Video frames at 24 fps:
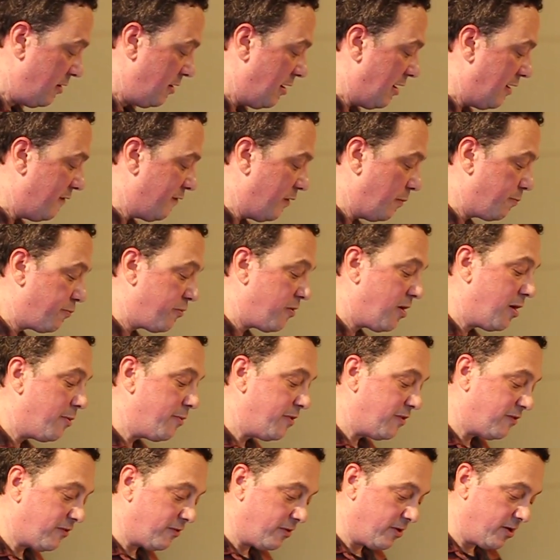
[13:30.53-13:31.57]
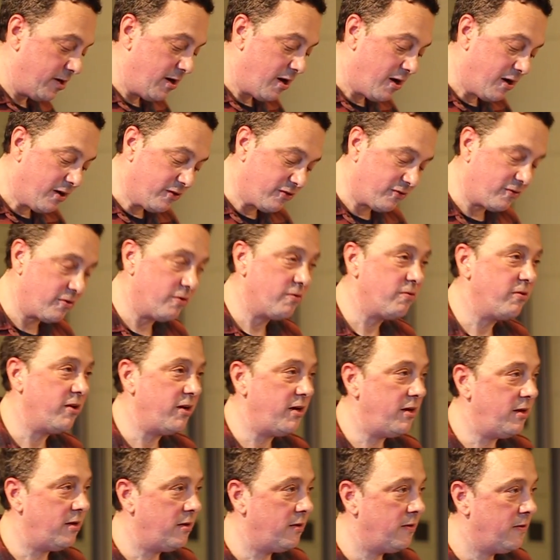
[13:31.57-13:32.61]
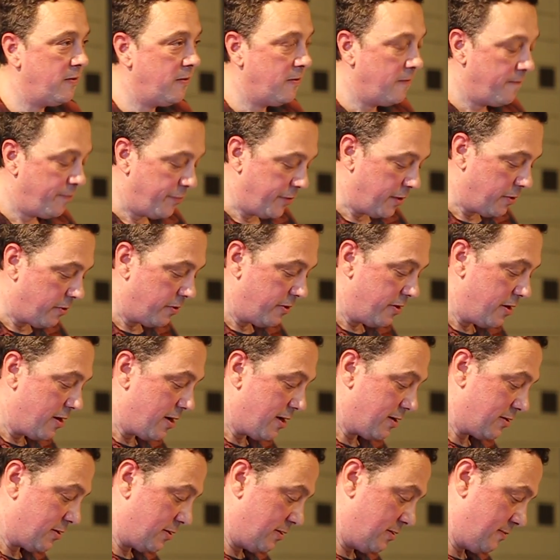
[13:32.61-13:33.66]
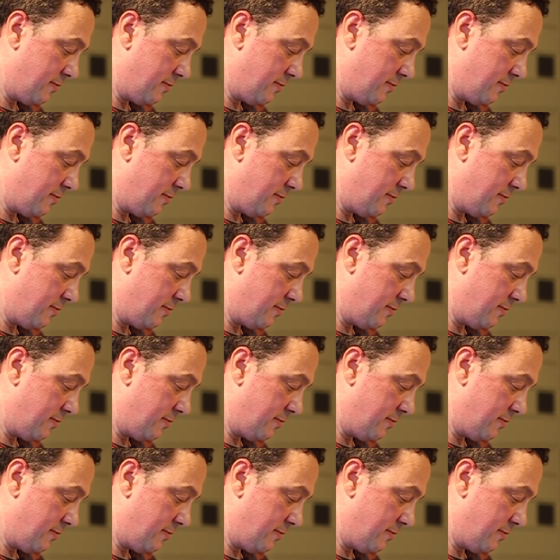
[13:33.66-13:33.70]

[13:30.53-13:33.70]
of a promissory hostelry or not.